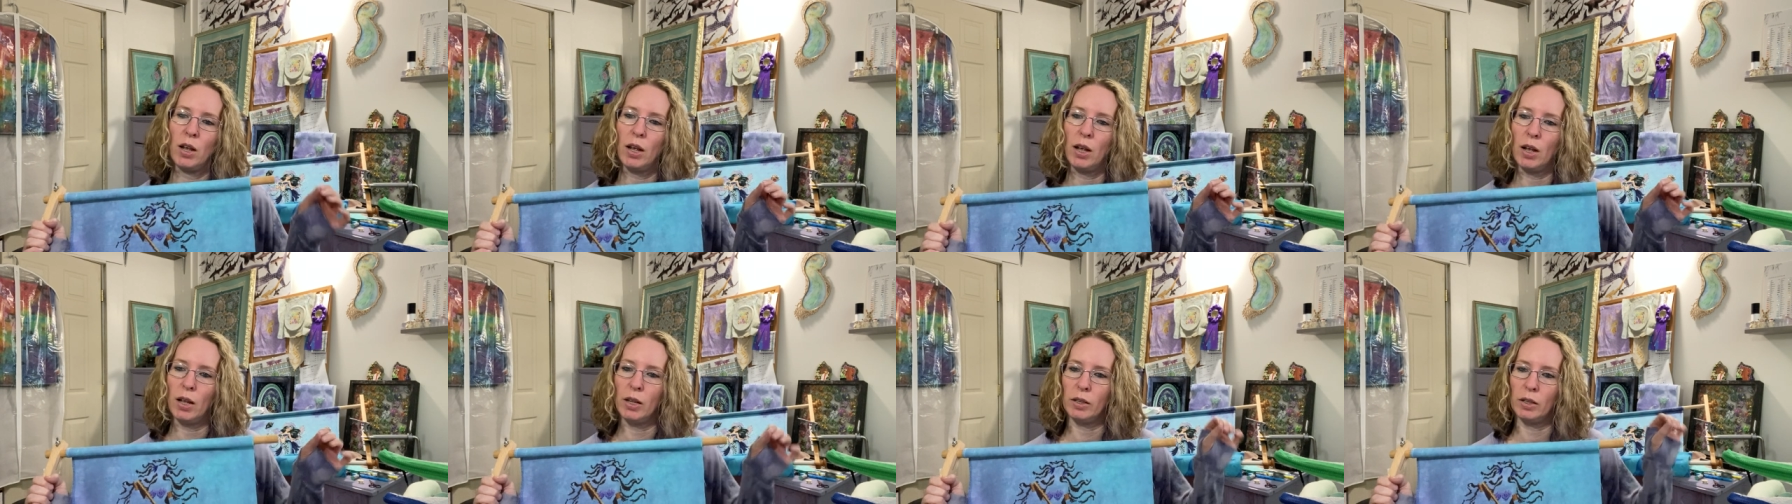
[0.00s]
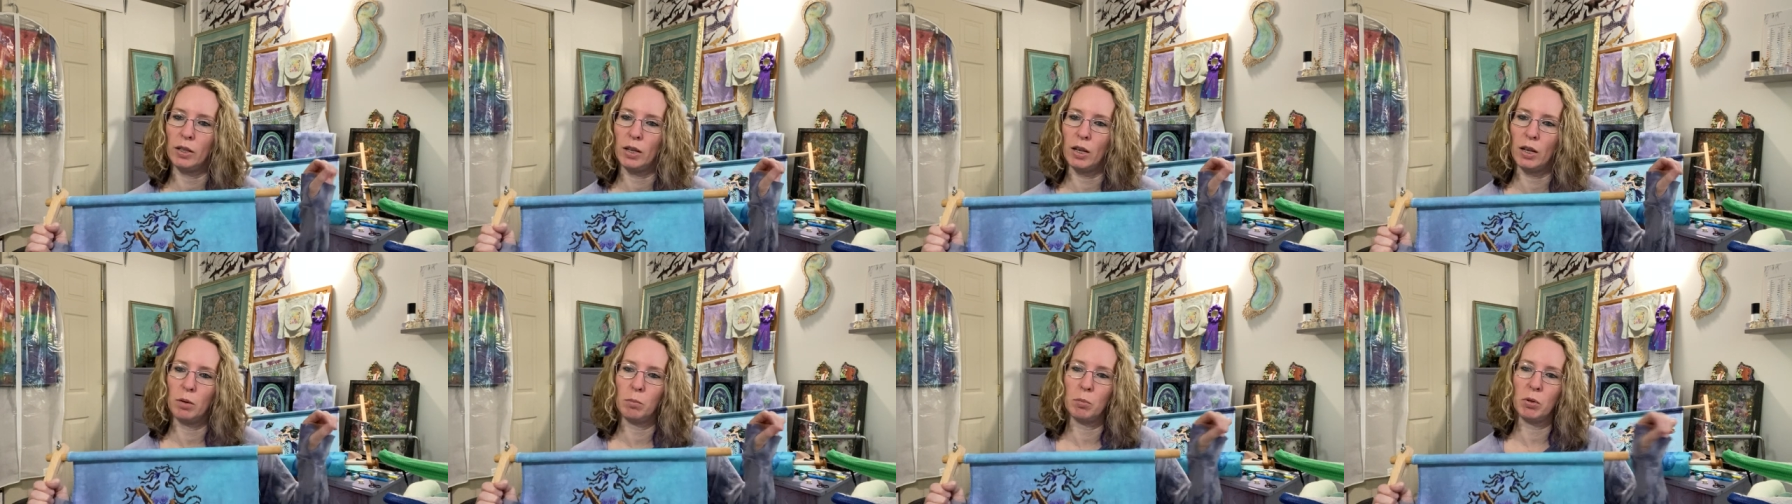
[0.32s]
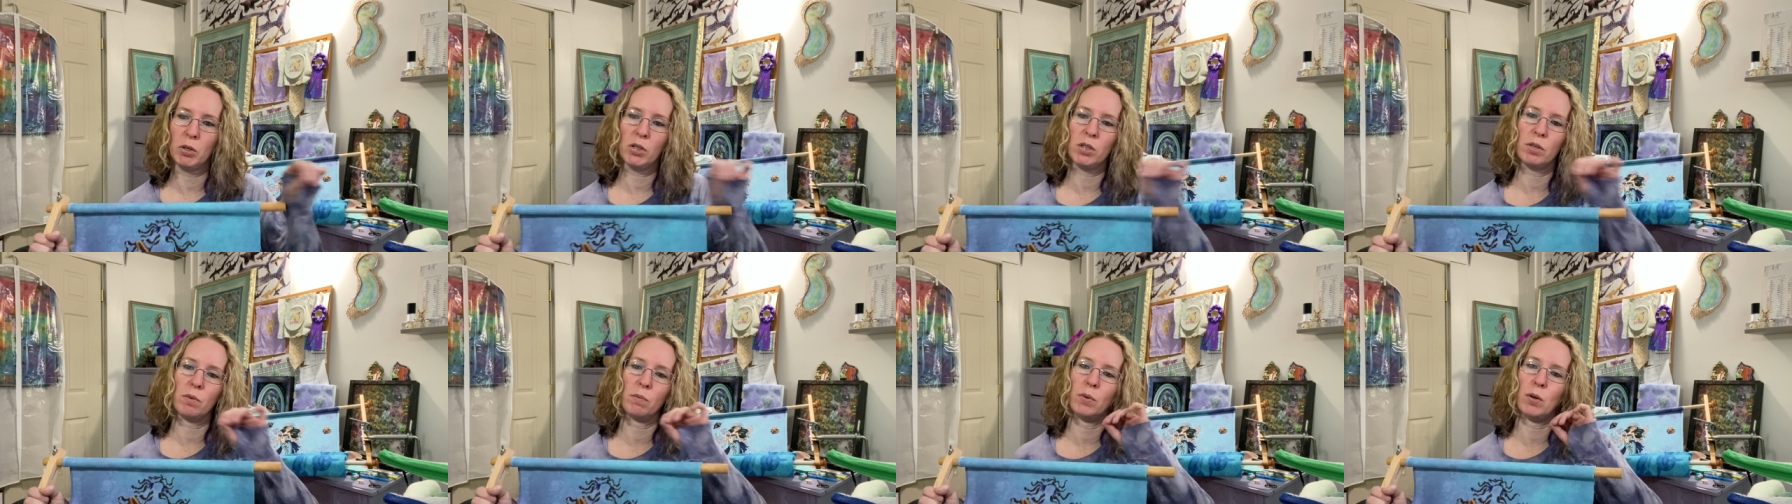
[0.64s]
and then
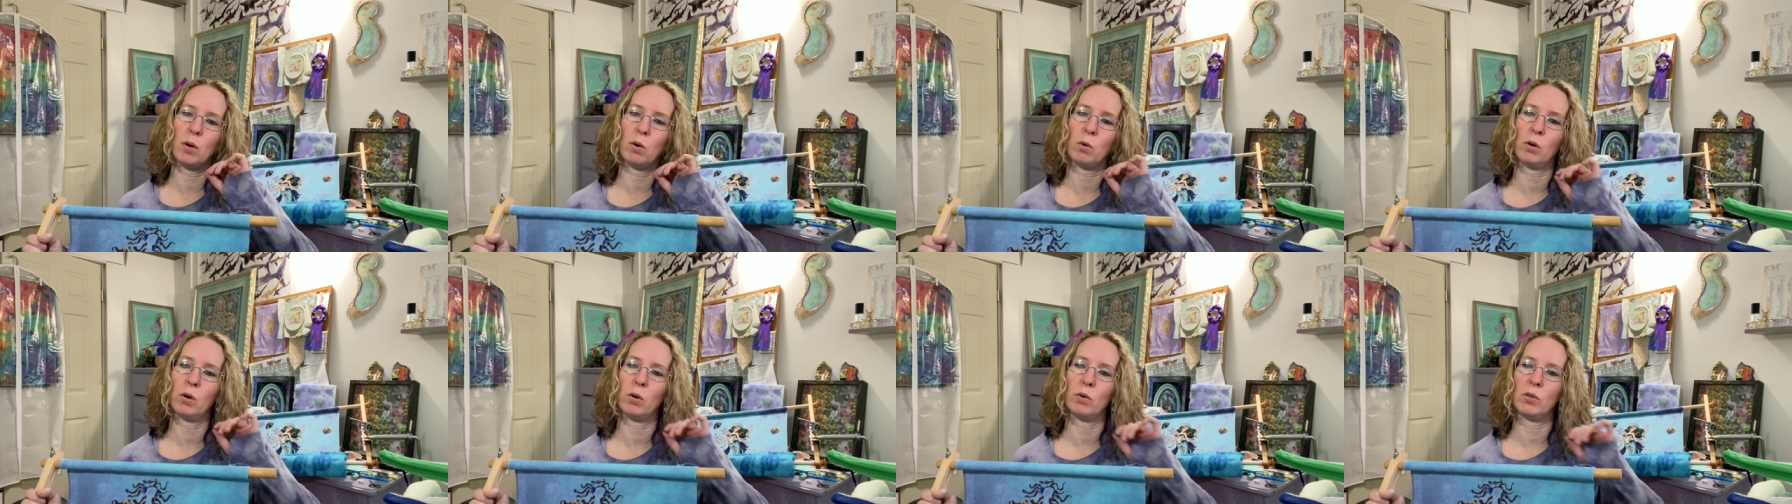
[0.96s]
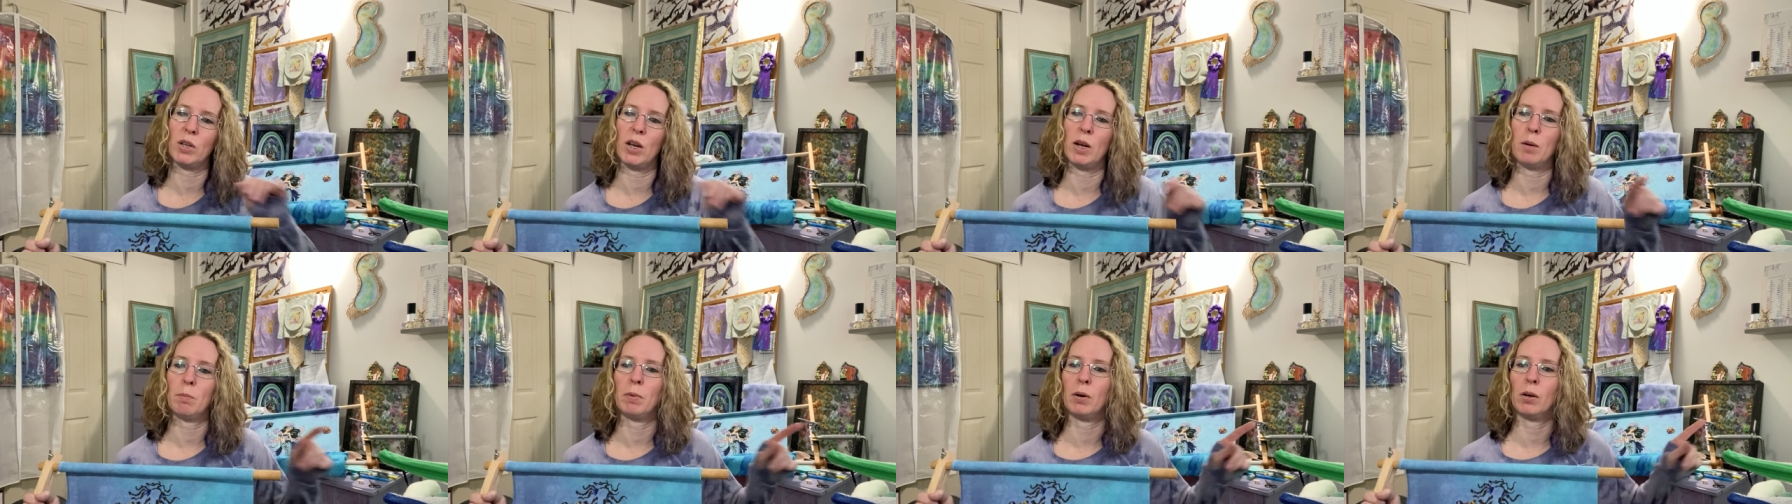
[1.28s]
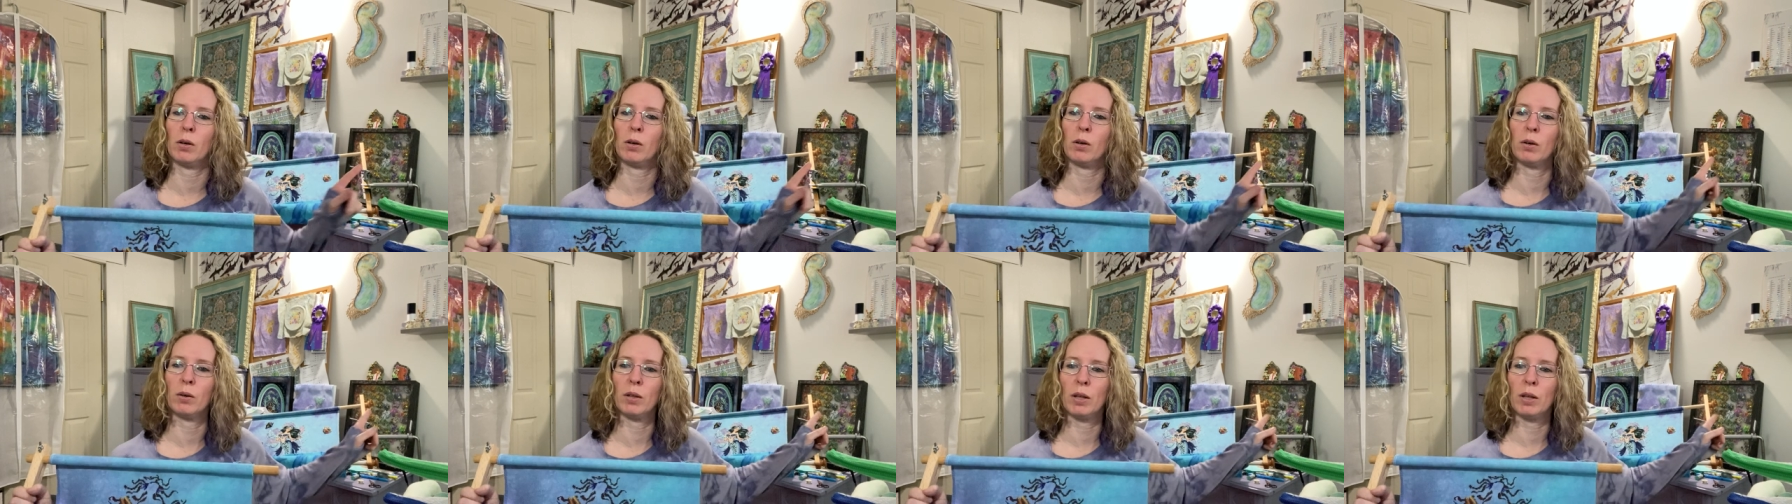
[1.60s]
put some Velcro tape on her.